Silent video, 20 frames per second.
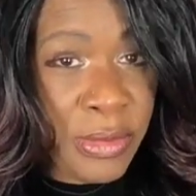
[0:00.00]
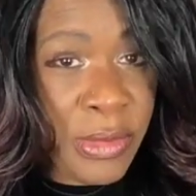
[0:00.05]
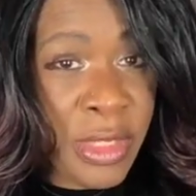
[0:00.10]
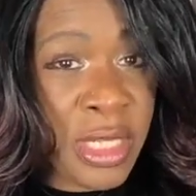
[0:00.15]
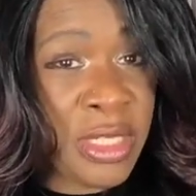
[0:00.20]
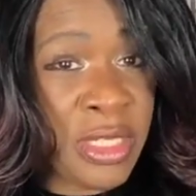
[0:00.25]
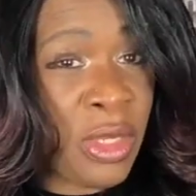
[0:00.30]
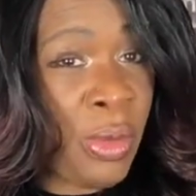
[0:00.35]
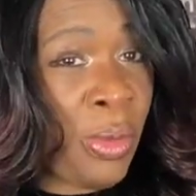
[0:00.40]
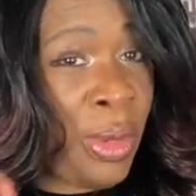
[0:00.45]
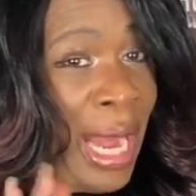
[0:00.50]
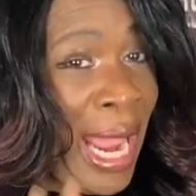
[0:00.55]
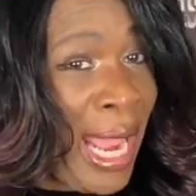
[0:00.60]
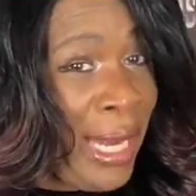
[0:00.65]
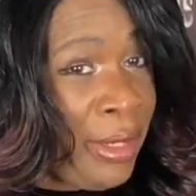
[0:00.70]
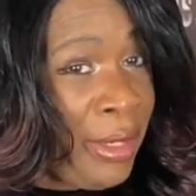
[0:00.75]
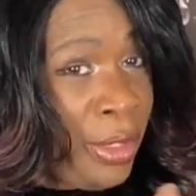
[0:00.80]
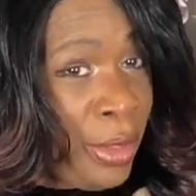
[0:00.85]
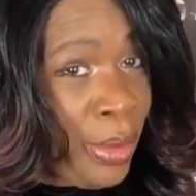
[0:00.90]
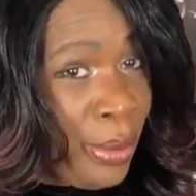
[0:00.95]
So what I
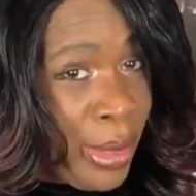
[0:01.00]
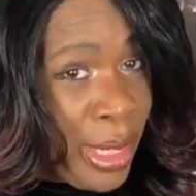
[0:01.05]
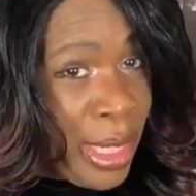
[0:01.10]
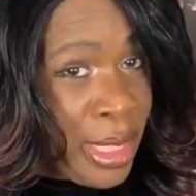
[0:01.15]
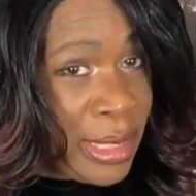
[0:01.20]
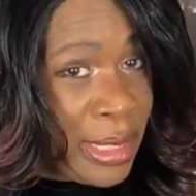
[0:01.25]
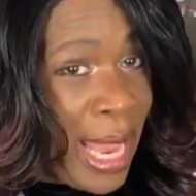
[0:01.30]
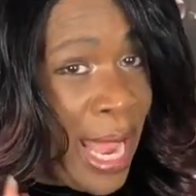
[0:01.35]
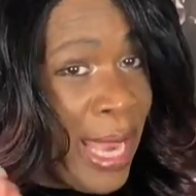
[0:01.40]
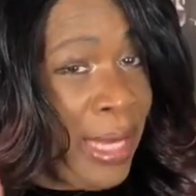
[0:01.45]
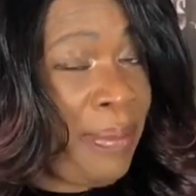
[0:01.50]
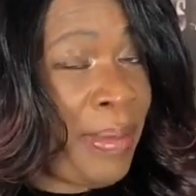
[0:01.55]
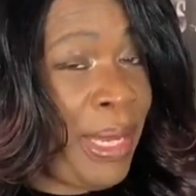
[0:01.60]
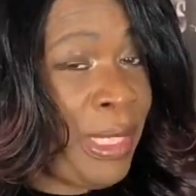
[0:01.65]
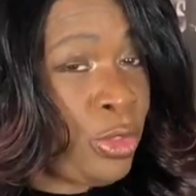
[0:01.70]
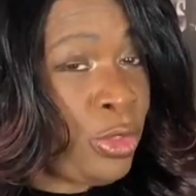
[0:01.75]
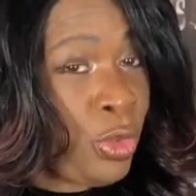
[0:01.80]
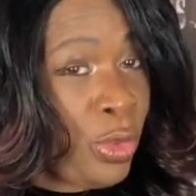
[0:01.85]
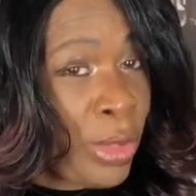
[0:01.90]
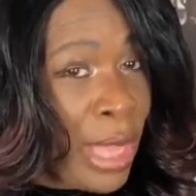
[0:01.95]
had to do was I had to make
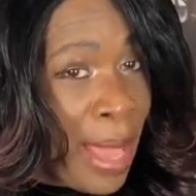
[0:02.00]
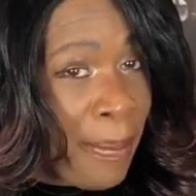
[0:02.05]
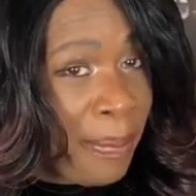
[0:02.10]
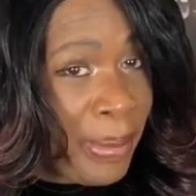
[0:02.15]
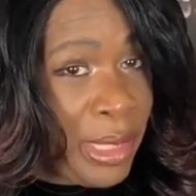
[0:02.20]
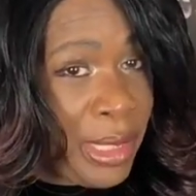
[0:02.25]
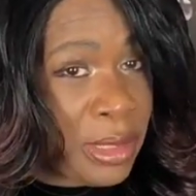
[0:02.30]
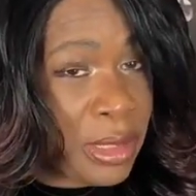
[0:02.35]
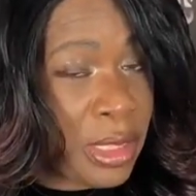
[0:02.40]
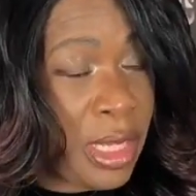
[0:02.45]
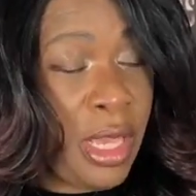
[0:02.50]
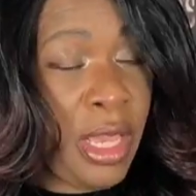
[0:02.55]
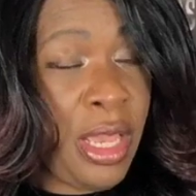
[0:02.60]
2 copies.